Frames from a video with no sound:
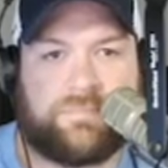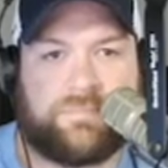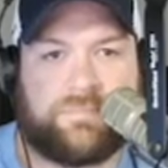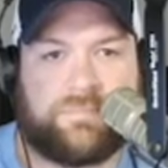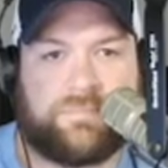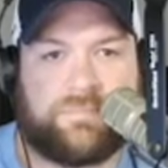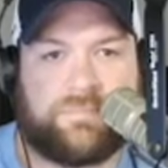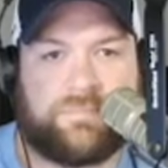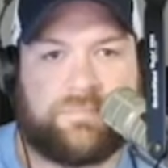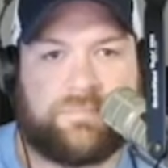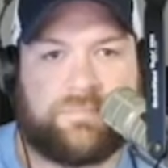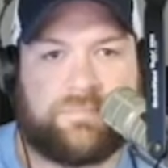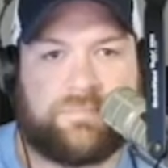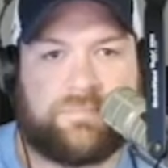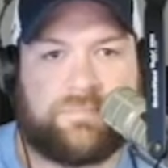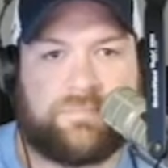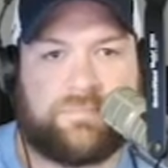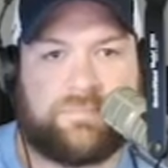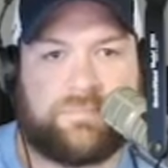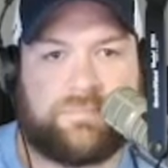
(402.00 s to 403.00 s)

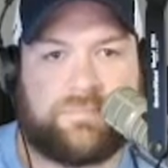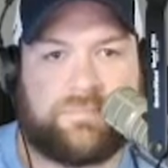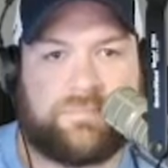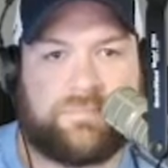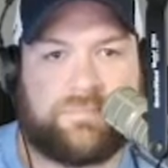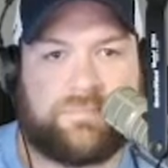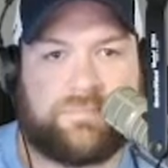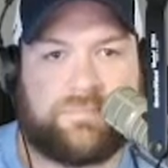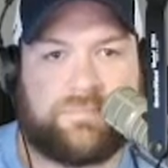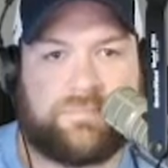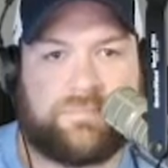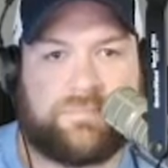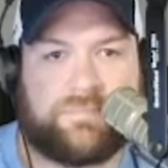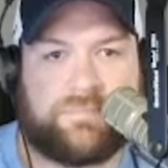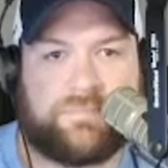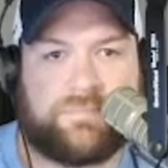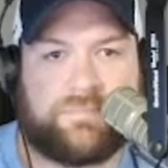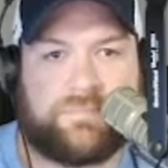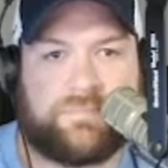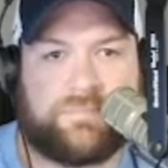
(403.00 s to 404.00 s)

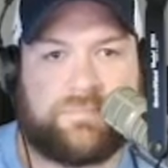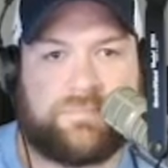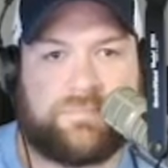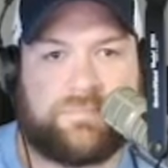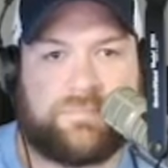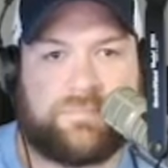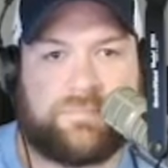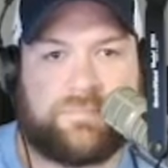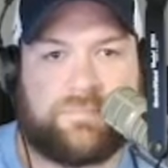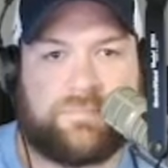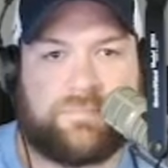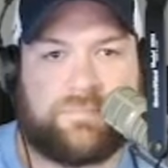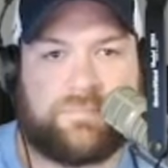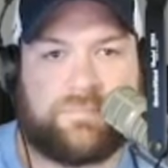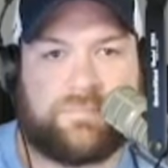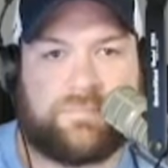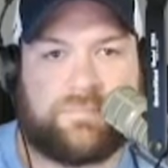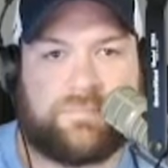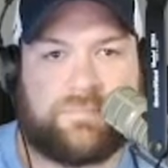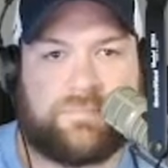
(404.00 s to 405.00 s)

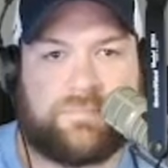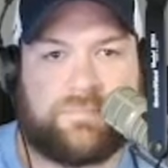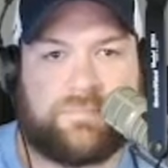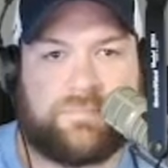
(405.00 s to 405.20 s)
(not speaking)